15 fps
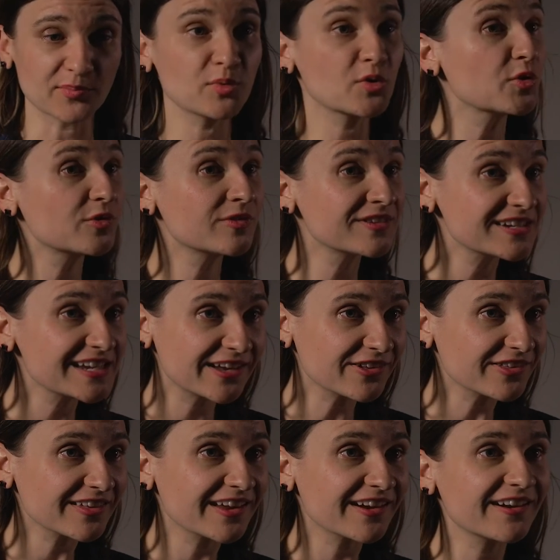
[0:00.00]
got prudent
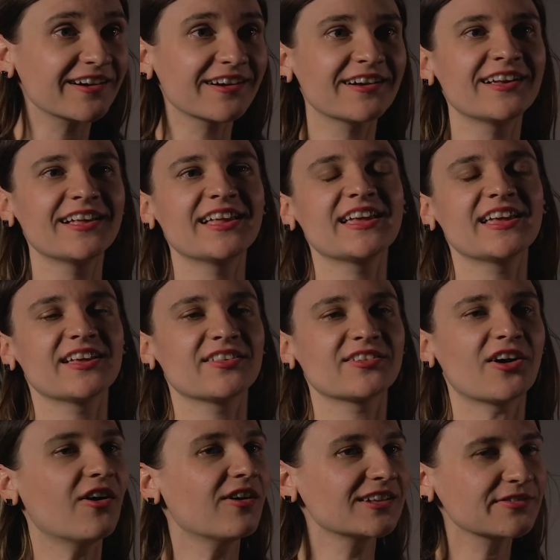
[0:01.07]
healthcare.
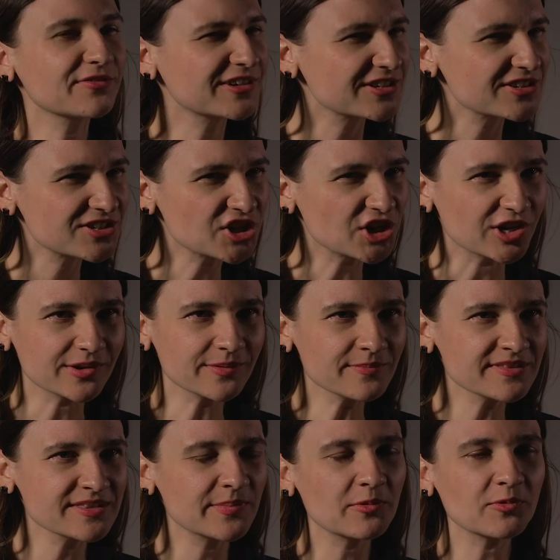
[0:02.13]
All different
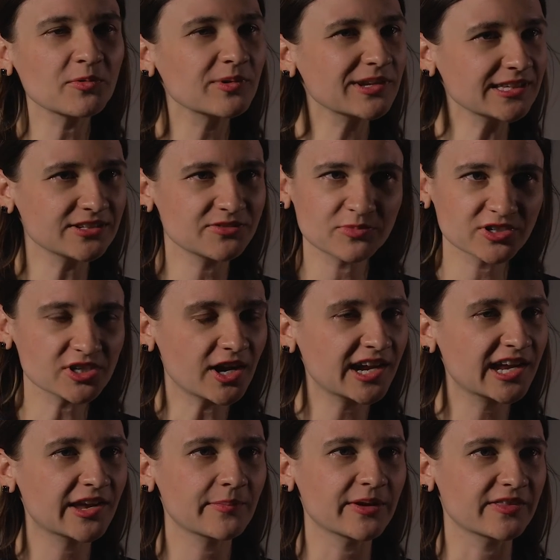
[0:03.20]
terms, but we're
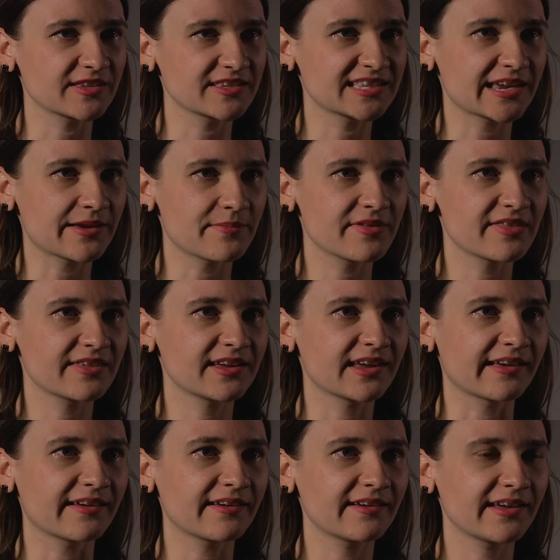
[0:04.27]
talking about the same
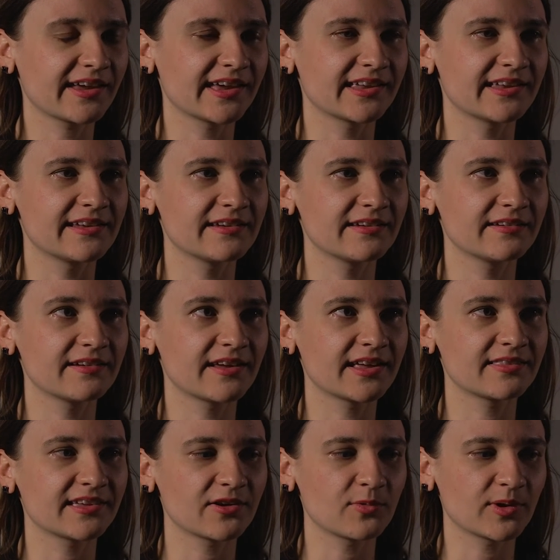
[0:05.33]
thing. And
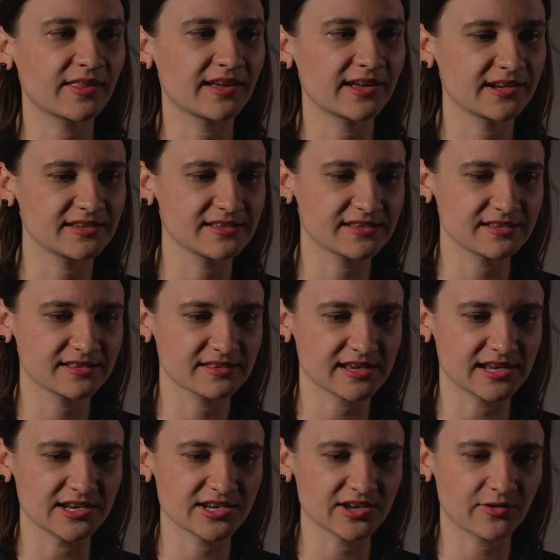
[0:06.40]
I think what that
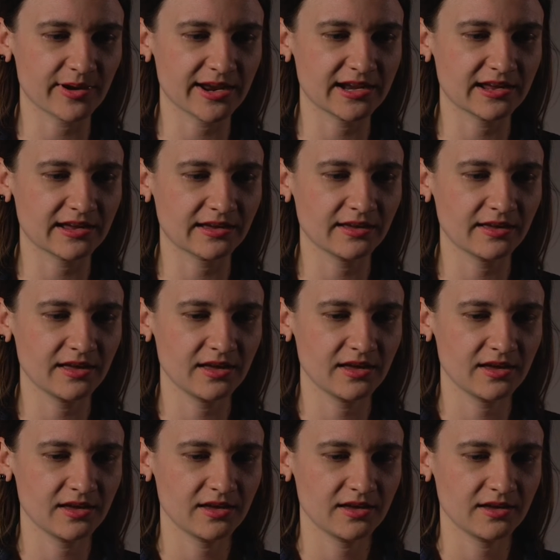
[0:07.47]
is integrating
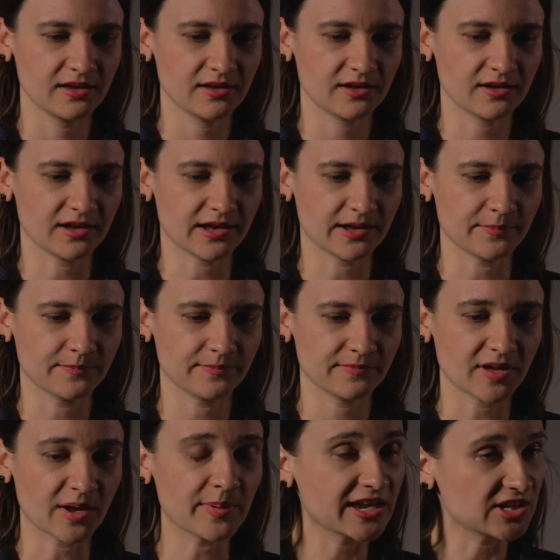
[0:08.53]

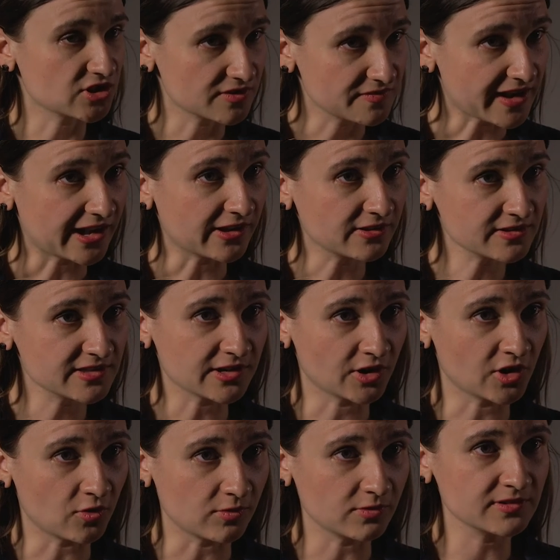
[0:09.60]
a patient's values,
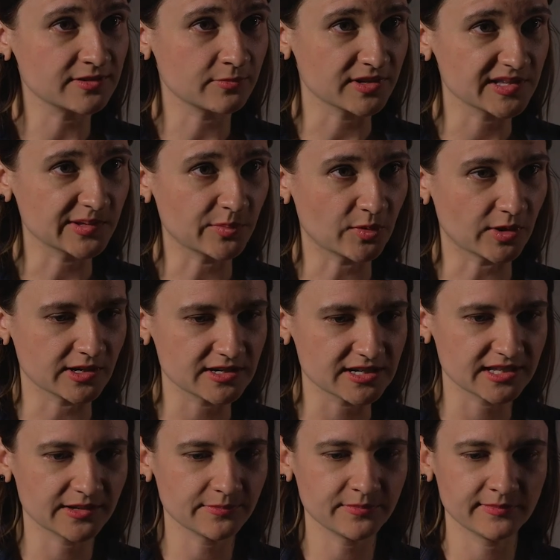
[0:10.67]
their goals, and what's
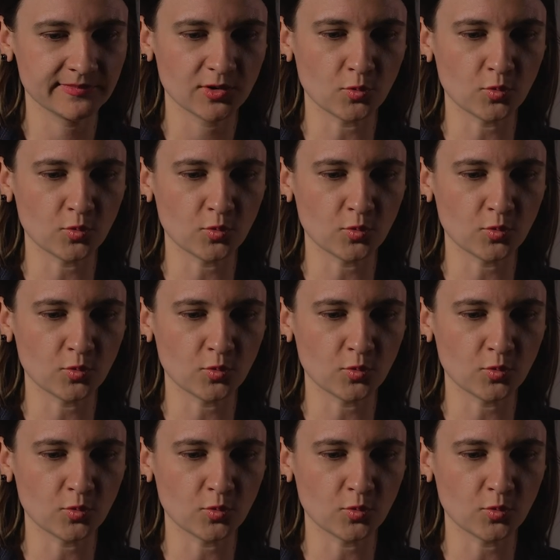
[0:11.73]
important to them